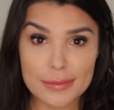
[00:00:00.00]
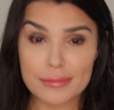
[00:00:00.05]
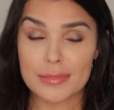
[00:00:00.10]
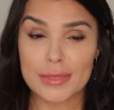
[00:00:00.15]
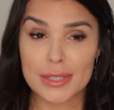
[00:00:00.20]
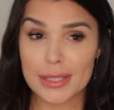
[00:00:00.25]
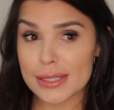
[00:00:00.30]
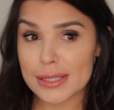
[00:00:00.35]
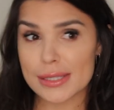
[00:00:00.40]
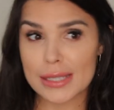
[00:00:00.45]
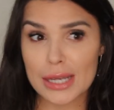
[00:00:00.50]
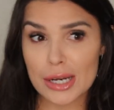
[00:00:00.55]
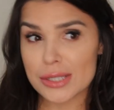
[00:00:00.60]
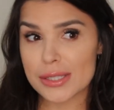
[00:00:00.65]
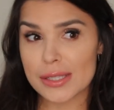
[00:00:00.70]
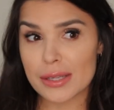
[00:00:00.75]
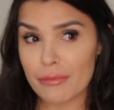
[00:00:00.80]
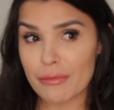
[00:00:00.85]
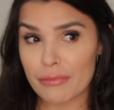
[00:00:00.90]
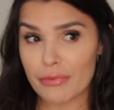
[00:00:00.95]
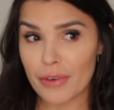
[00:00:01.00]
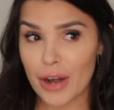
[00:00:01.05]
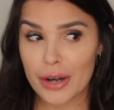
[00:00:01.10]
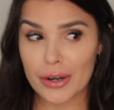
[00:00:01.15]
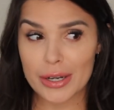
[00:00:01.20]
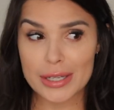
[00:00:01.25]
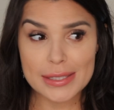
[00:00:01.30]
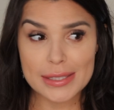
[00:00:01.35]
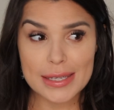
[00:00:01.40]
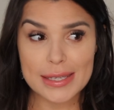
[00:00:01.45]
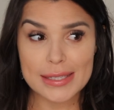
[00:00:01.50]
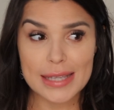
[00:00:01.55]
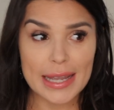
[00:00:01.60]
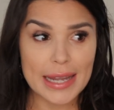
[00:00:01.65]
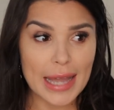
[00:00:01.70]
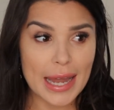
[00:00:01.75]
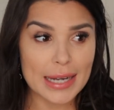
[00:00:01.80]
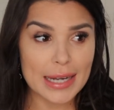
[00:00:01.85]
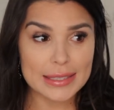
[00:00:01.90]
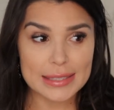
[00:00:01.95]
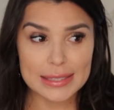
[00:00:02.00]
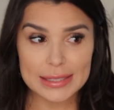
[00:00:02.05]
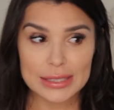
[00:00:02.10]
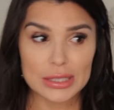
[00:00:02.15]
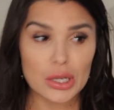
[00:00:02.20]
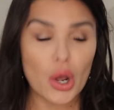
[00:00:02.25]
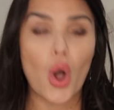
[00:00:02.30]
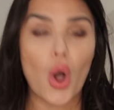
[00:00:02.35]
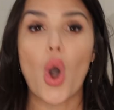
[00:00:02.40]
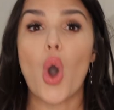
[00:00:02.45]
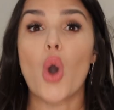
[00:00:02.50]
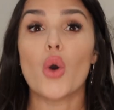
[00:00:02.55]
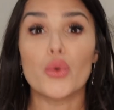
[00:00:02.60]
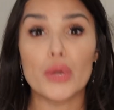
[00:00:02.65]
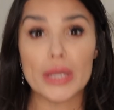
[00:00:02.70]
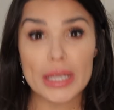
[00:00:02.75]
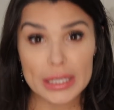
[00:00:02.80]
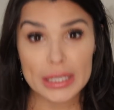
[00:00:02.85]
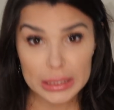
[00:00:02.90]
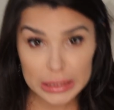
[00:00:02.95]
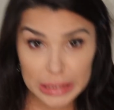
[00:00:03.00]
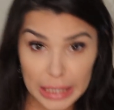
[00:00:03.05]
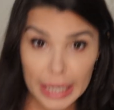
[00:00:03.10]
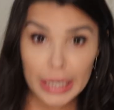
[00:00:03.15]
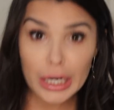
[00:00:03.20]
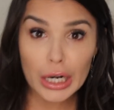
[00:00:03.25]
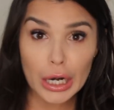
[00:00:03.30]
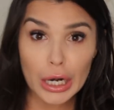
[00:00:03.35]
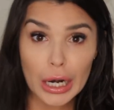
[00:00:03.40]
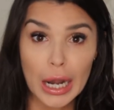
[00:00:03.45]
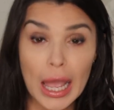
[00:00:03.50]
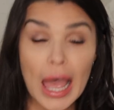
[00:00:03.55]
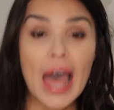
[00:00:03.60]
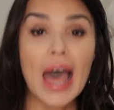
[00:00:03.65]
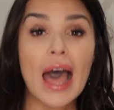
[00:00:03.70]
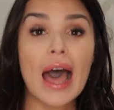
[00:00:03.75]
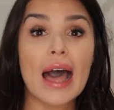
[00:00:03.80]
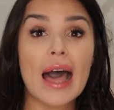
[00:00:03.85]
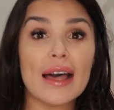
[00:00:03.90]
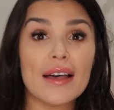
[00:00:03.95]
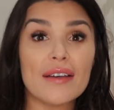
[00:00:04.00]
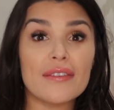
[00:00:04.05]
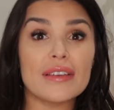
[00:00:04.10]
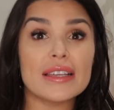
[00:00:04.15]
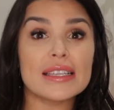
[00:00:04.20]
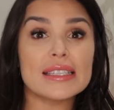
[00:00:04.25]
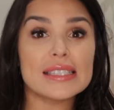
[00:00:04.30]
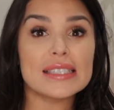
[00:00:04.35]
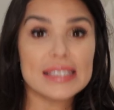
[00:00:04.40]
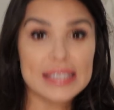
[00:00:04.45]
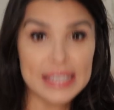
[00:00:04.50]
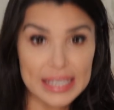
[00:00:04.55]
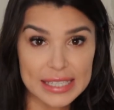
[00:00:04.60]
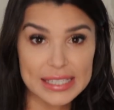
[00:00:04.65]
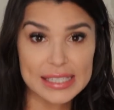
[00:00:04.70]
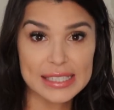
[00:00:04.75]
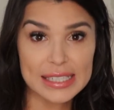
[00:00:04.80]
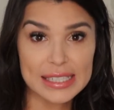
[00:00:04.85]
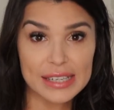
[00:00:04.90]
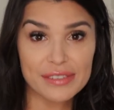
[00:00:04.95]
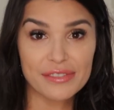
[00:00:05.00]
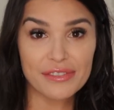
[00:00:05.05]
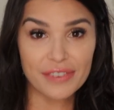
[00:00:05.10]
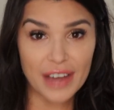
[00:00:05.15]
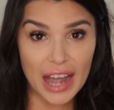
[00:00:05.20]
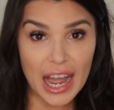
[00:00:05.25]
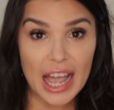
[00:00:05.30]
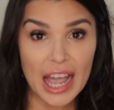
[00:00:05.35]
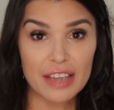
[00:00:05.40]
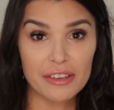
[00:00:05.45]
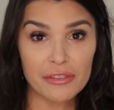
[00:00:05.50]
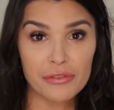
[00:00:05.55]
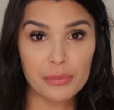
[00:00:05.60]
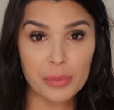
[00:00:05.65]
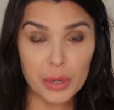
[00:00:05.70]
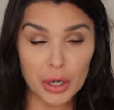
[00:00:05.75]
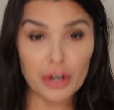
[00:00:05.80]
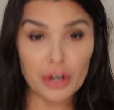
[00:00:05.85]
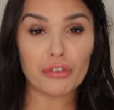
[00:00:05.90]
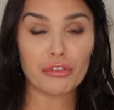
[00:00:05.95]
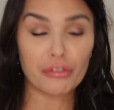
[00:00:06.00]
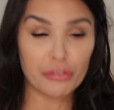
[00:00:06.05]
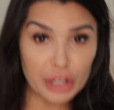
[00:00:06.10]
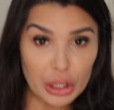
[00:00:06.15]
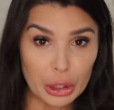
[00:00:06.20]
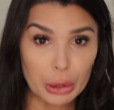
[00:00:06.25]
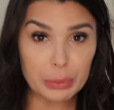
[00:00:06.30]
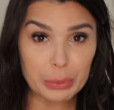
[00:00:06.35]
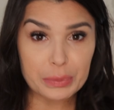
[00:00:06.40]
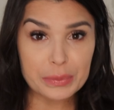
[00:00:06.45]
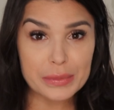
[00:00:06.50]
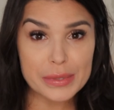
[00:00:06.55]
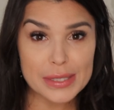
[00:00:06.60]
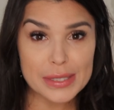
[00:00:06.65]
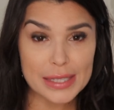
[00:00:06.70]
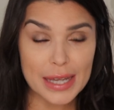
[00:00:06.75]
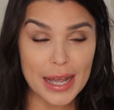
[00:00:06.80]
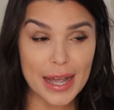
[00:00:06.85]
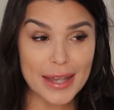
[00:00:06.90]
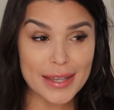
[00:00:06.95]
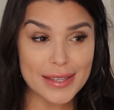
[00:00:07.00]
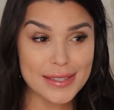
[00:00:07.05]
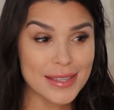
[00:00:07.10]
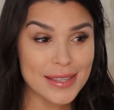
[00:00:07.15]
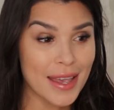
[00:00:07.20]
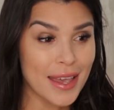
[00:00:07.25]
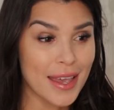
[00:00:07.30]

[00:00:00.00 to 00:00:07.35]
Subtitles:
because there's some fragrances, I got a whole declutter of 65 perfumes, guys.